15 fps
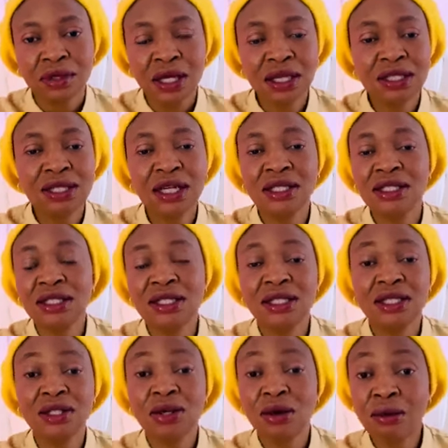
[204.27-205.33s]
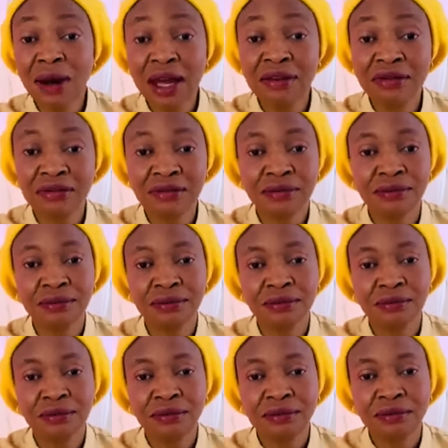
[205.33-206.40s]
And said, this is your wife.
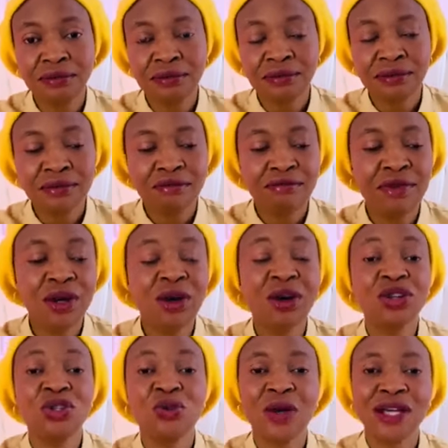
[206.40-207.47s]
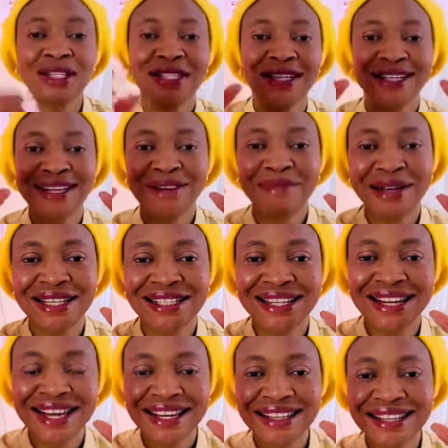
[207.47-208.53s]
Because you are seeing the
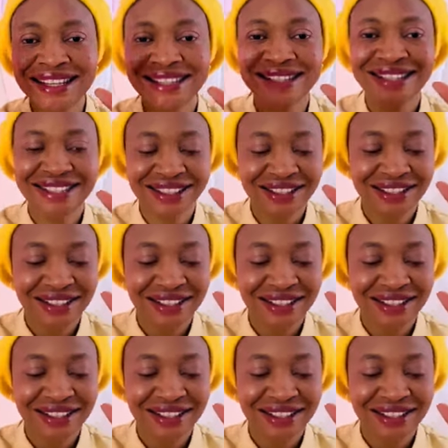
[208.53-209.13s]
person like this.